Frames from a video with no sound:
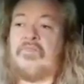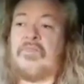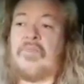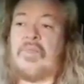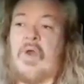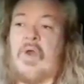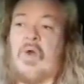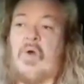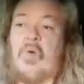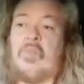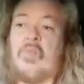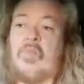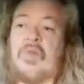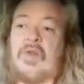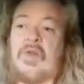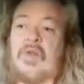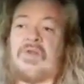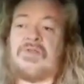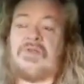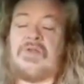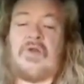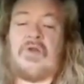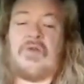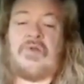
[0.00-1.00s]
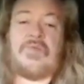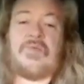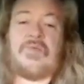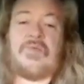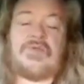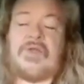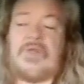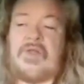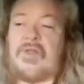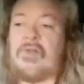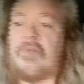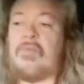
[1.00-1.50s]
The whole place,
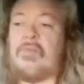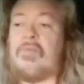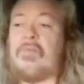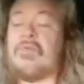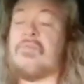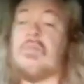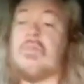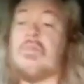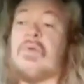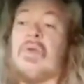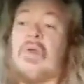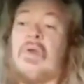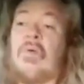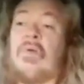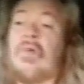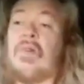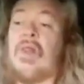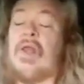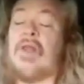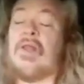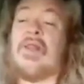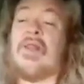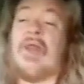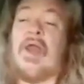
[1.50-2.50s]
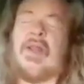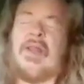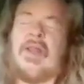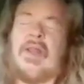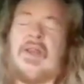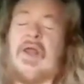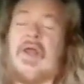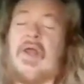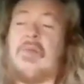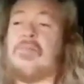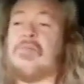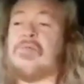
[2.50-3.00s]
100%. It was, well, like
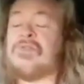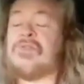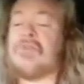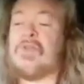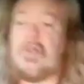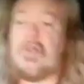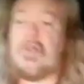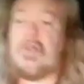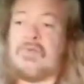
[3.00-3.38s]
99%.